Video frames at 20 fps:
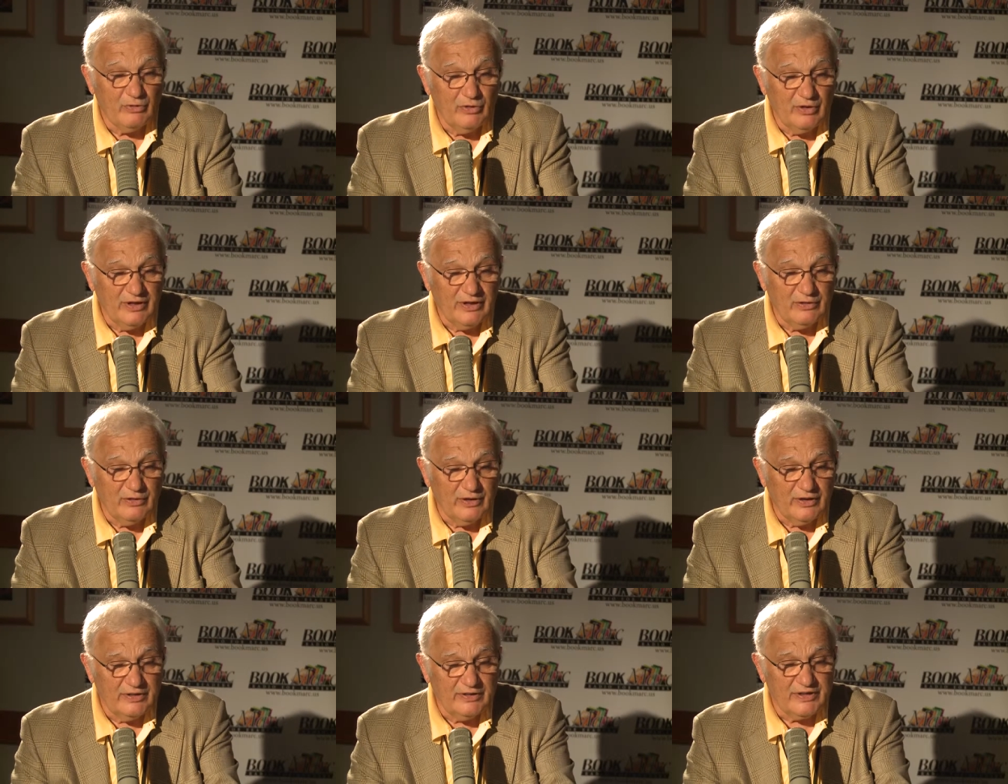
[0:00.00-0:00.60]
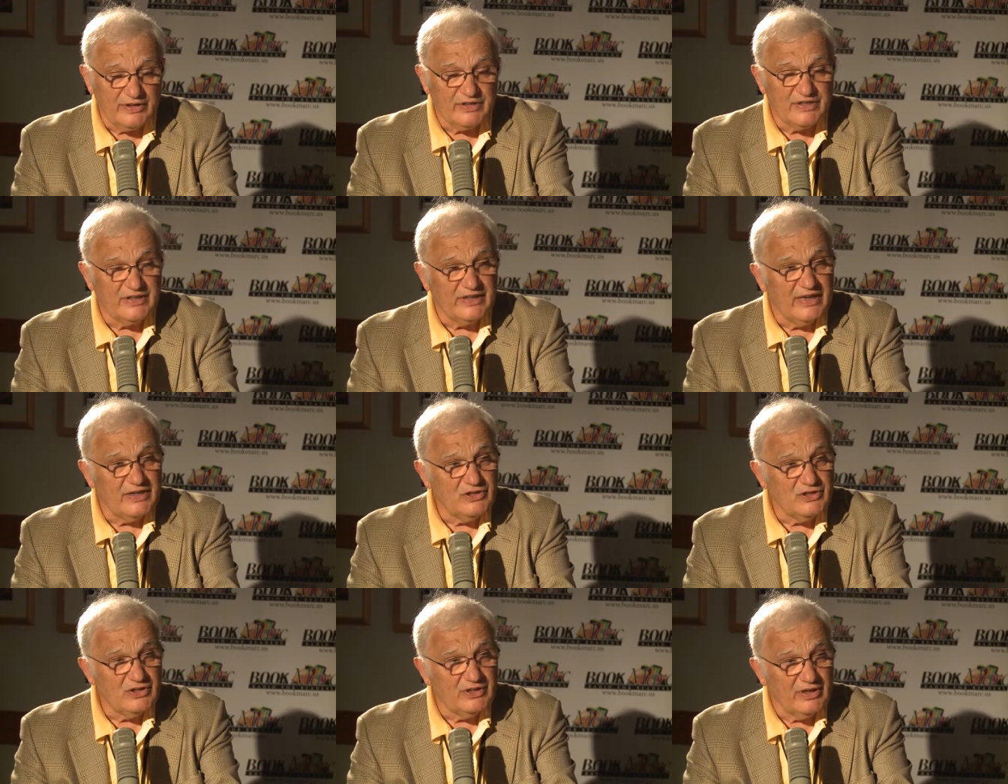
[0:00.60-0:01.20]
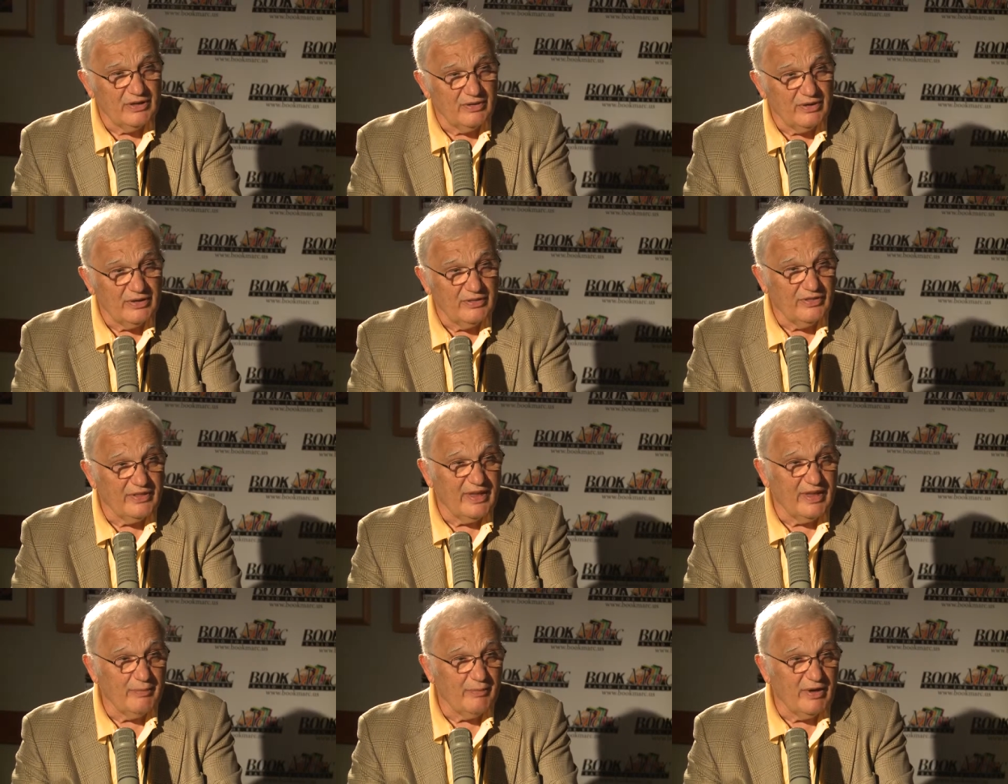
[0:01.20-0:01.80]
Look at look at the stationery
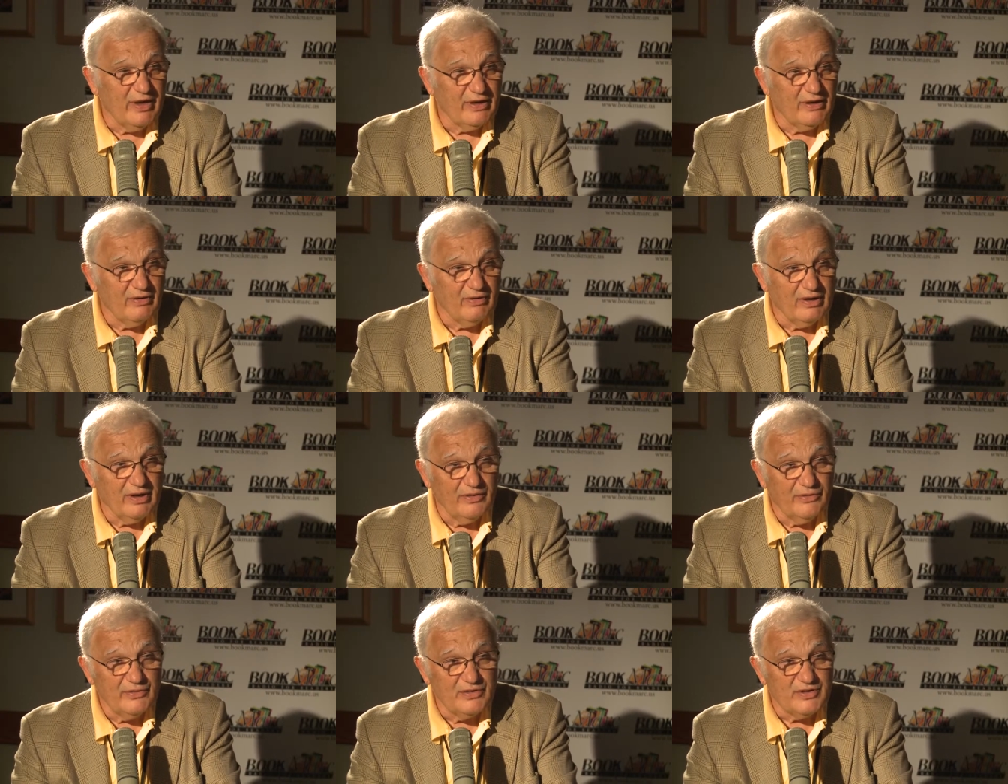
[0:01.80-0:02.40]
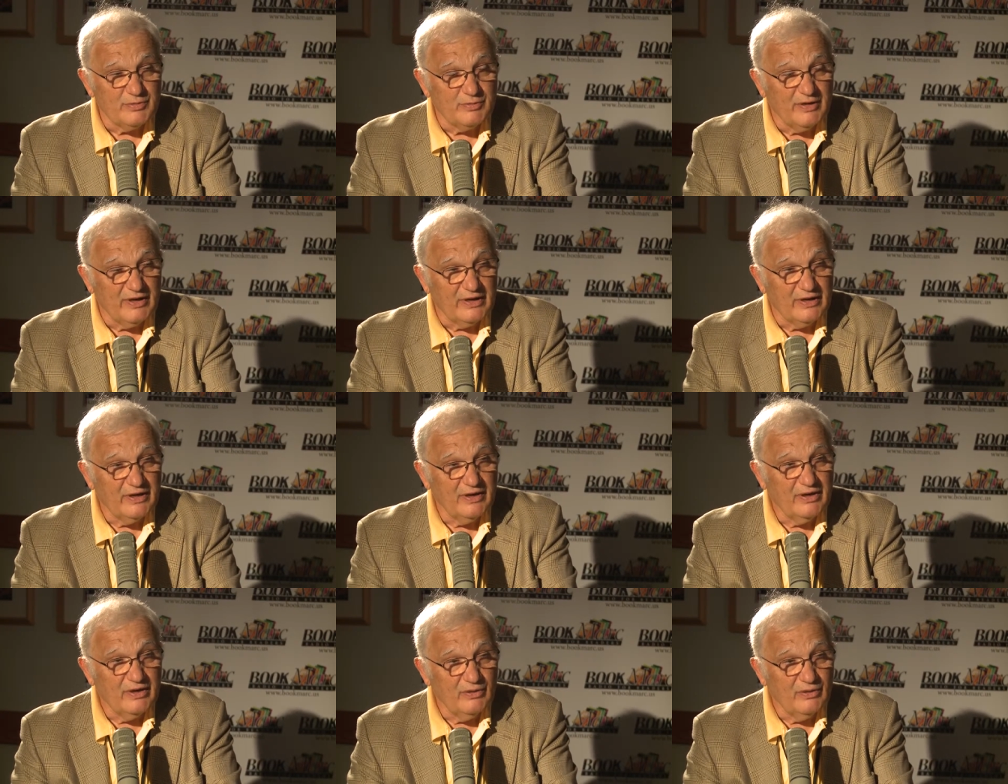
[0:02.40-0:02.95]
they make or others make.